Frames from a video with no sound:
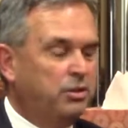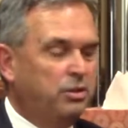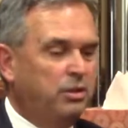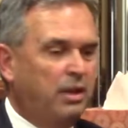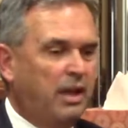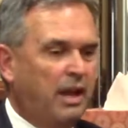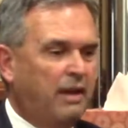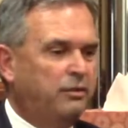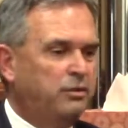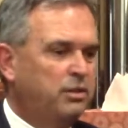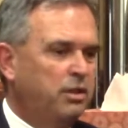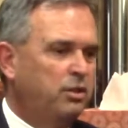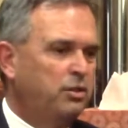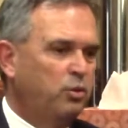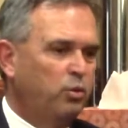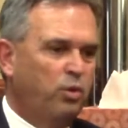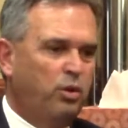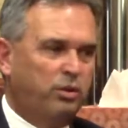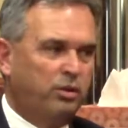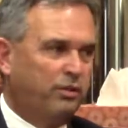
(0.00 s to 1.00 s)
to have such
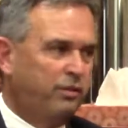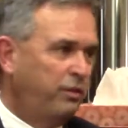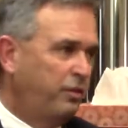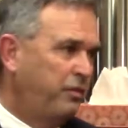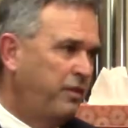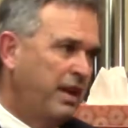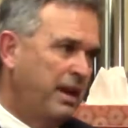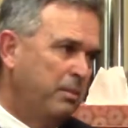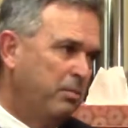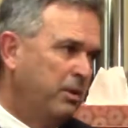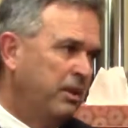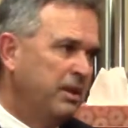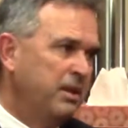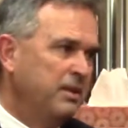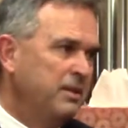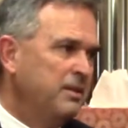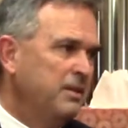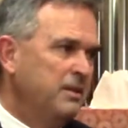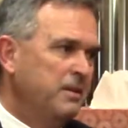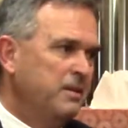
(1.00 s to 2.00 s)
a wonderful family.
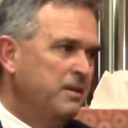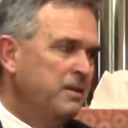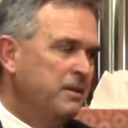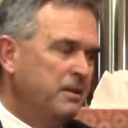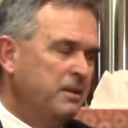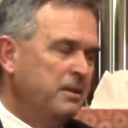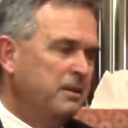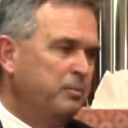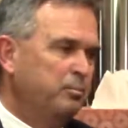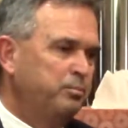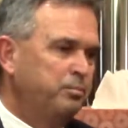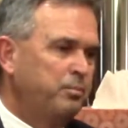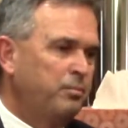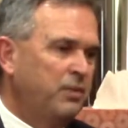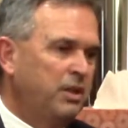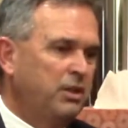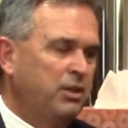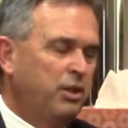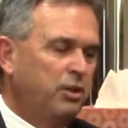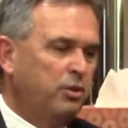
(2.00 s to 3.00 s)

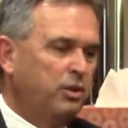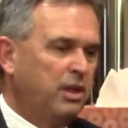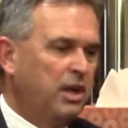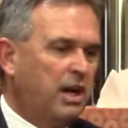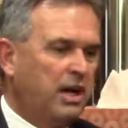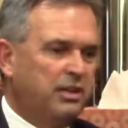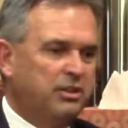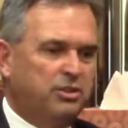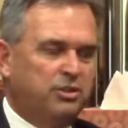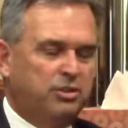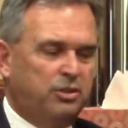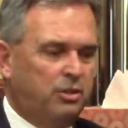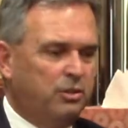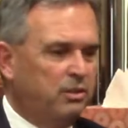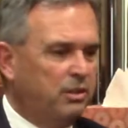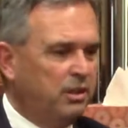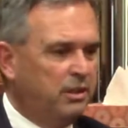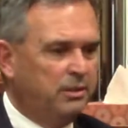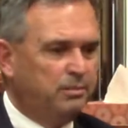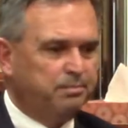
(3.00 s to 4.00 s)
God has
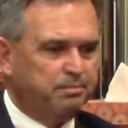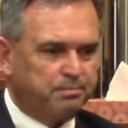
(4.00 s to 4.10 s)
certainly